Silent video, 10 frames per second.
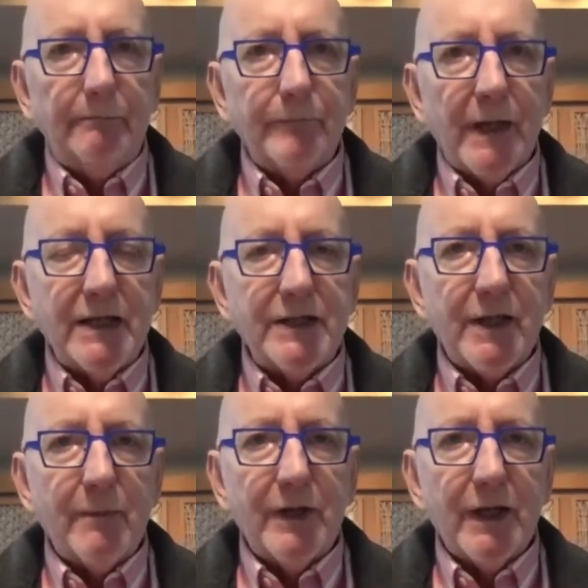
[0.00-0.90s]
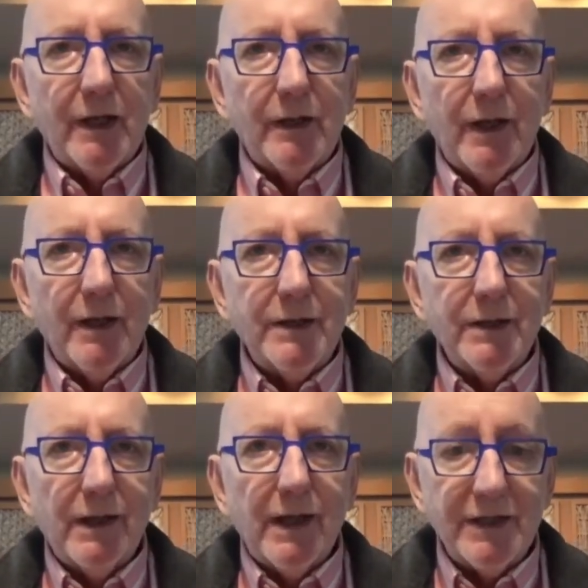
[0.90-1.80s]
is something that
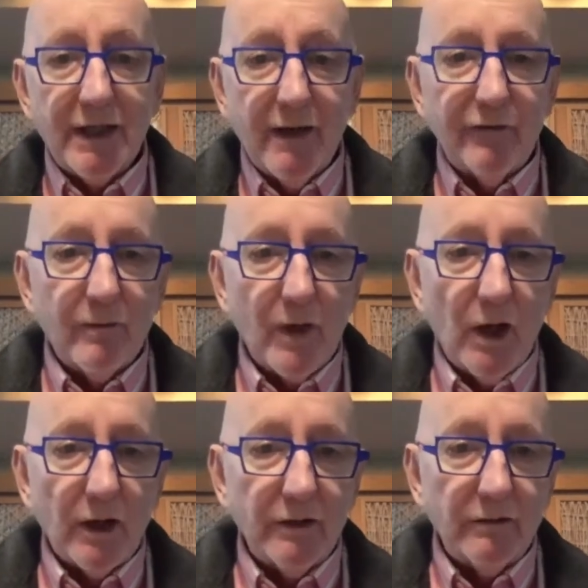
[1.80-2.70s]
is a gift from God.